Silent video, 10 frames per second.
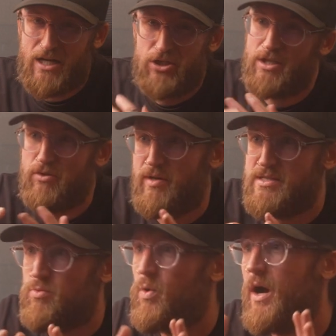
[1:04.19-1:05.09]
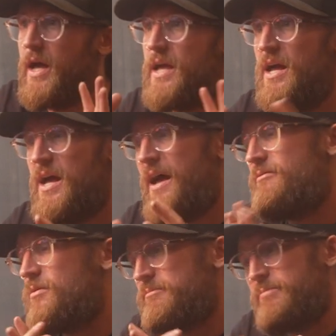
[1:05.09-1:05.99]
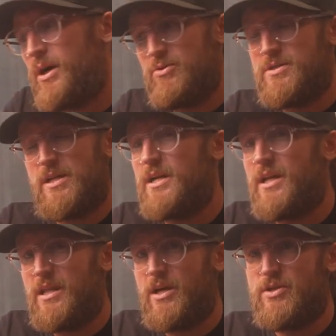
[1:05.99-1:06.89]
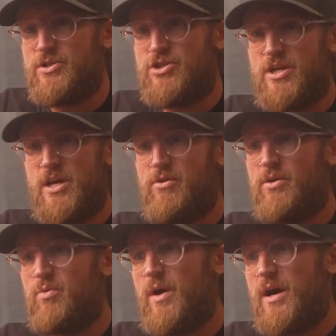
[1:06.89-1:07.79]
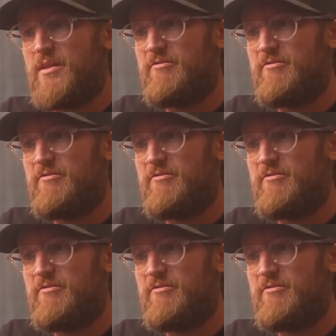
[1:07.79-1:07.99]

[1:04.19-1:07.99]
actually the reason why I haven't really posted anything on this channel in a while.